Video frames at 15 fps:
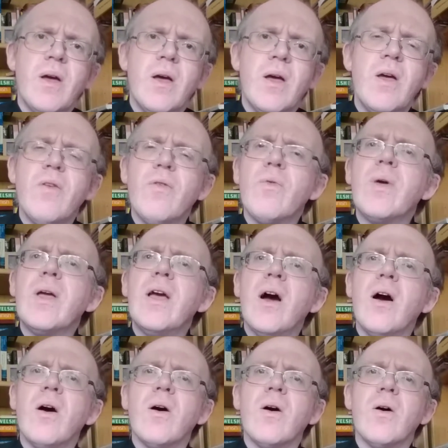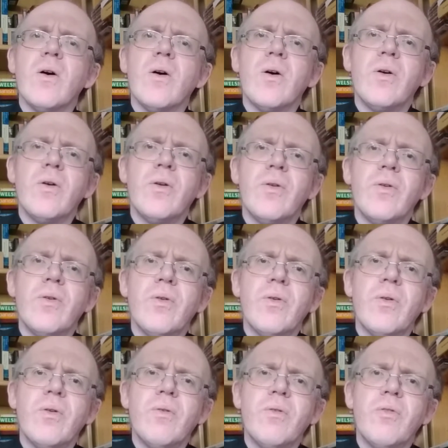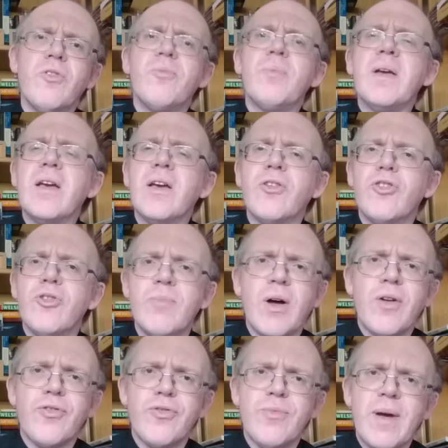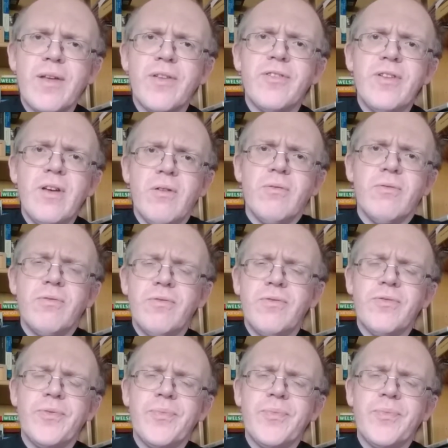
If we are speaking too much from ourselves,